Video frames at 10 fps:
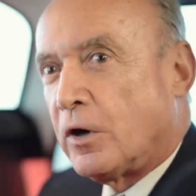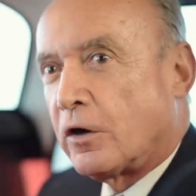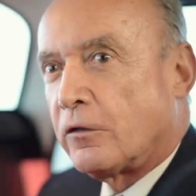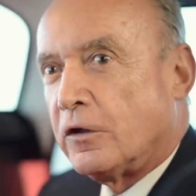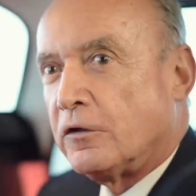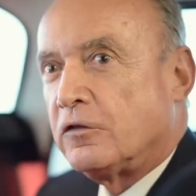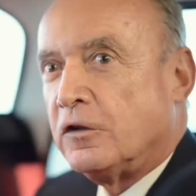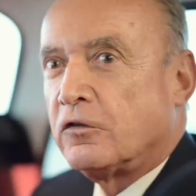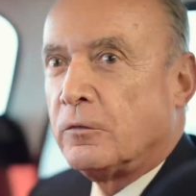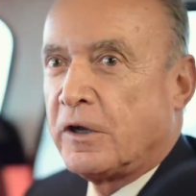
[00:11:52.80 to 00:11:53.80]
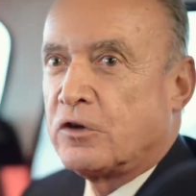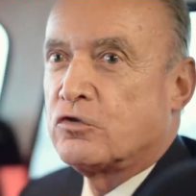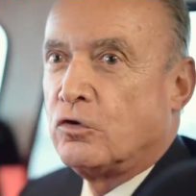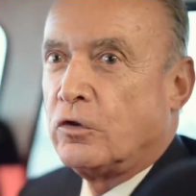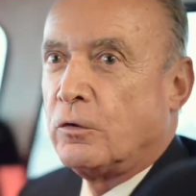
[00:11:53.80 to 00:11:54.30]
part of this is to make
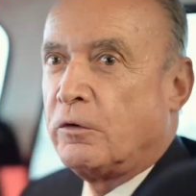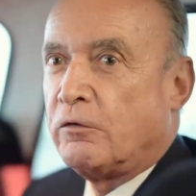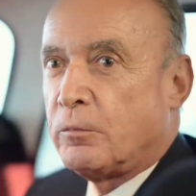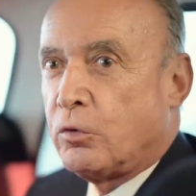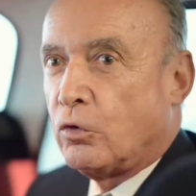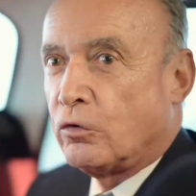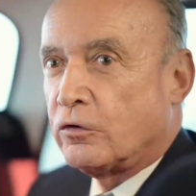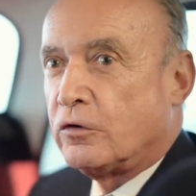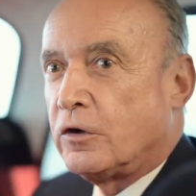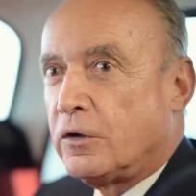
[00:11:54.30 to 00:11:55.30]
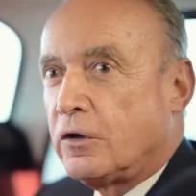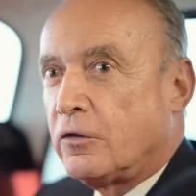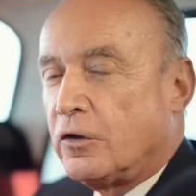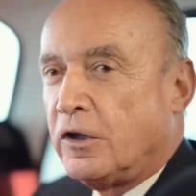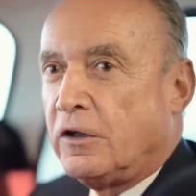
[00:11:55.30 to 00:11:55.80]
sure that we report
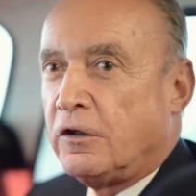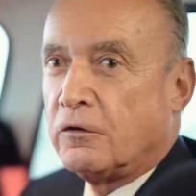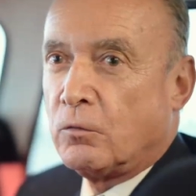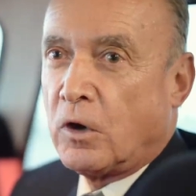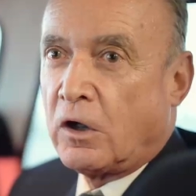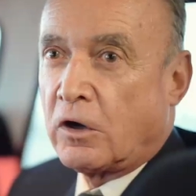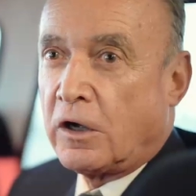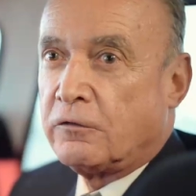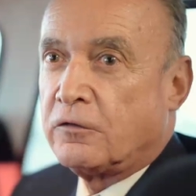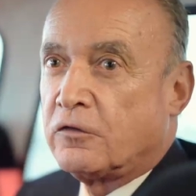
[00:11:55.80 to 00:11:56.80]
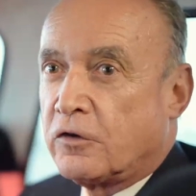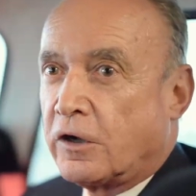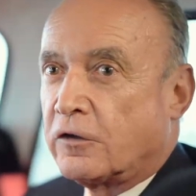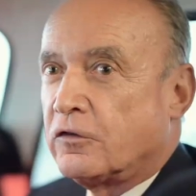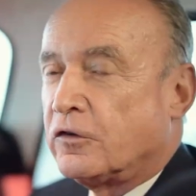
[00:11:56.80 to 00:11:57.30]
the wildlife
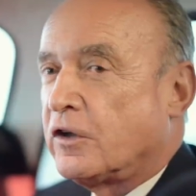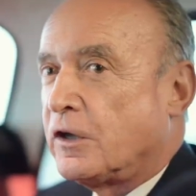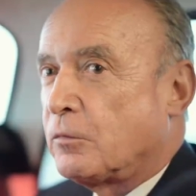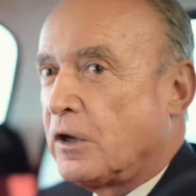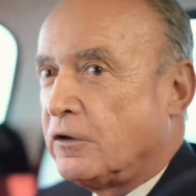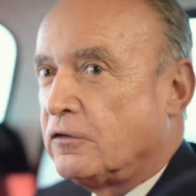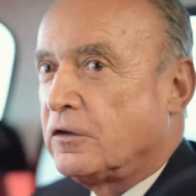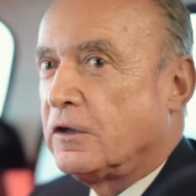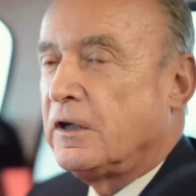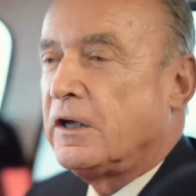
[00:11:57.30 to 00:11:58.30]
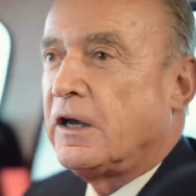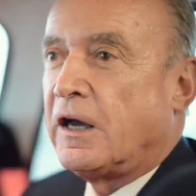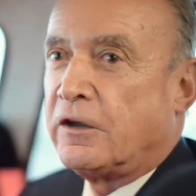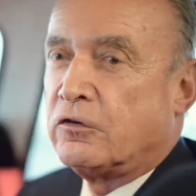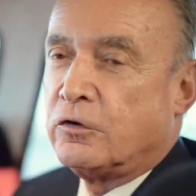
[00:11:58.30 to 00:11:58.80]
strikes that take place
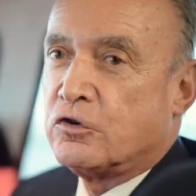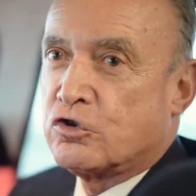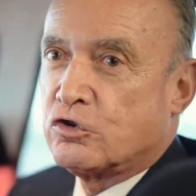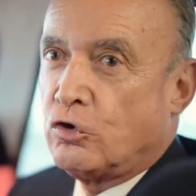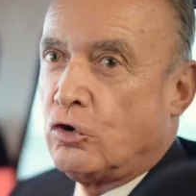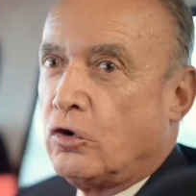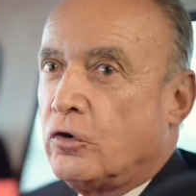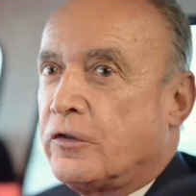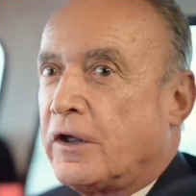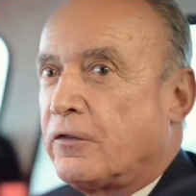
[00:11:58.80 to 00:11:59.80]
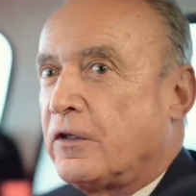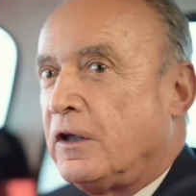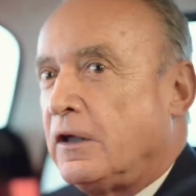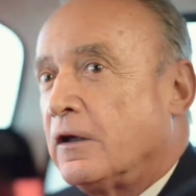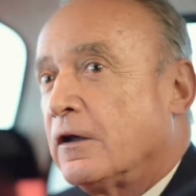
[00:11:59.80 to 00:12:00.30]
and to ensure that
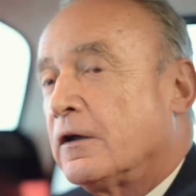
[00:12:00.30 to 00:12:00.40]
the